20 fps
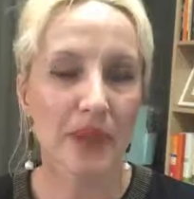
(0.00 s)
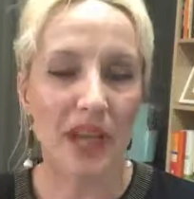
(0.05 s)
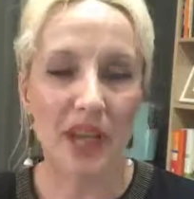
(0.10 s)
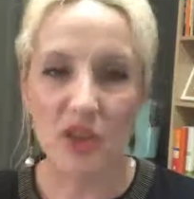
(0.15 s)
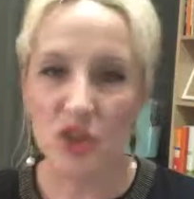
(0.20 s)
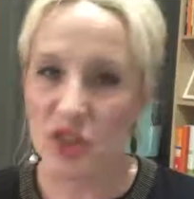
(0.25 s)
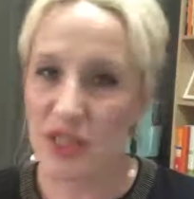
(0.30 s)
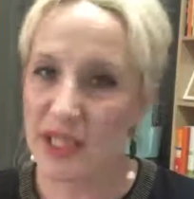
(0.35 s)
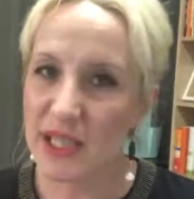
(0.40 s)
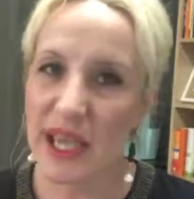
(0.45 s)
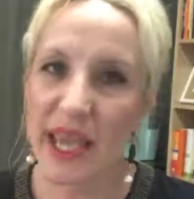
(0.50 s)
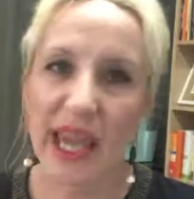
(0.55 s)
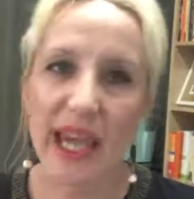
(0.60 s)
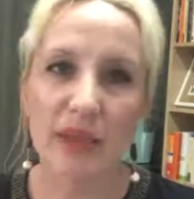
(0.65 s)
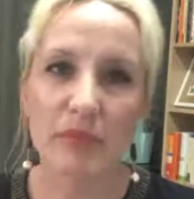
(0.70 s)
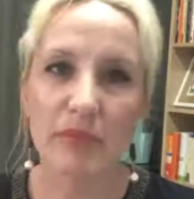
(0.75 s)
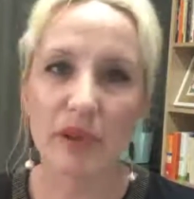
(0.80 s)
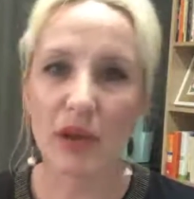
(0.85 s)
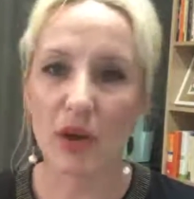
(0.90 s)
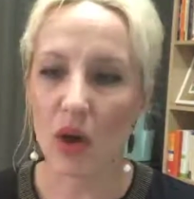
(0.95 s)
it just
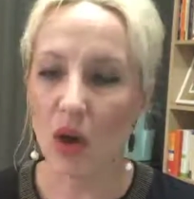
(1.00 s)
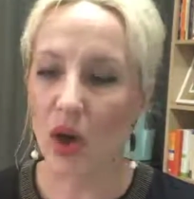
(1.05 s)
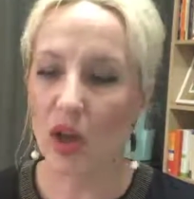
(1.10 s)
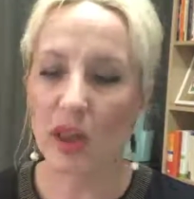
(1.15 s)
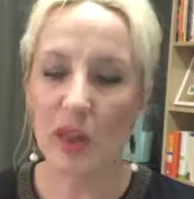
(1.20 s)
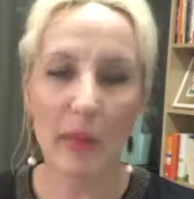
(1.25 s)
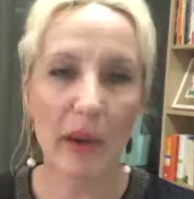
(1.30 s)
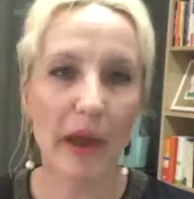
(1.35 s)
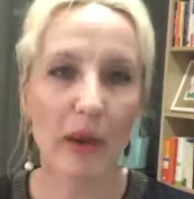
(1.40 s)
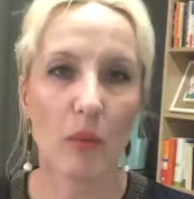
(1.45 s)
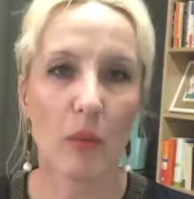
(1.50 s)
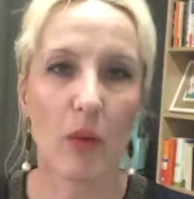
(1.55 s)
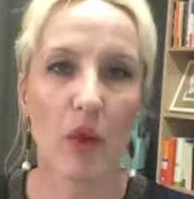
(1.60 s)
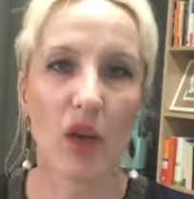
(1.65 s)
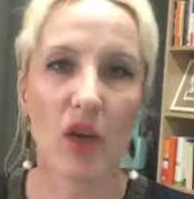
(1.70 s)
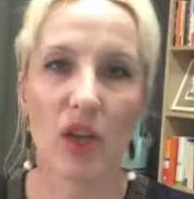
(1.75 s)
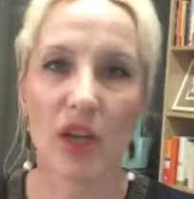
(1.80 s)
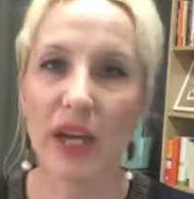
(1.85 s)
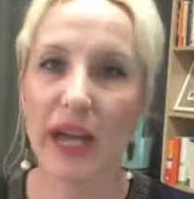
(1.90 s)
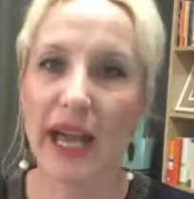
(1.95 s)
can't be all about
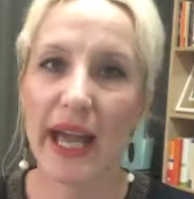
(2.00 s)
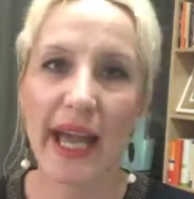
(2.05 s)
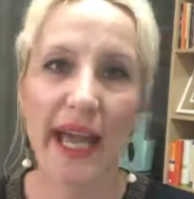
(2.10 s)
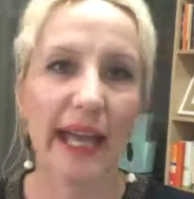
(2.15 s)
work.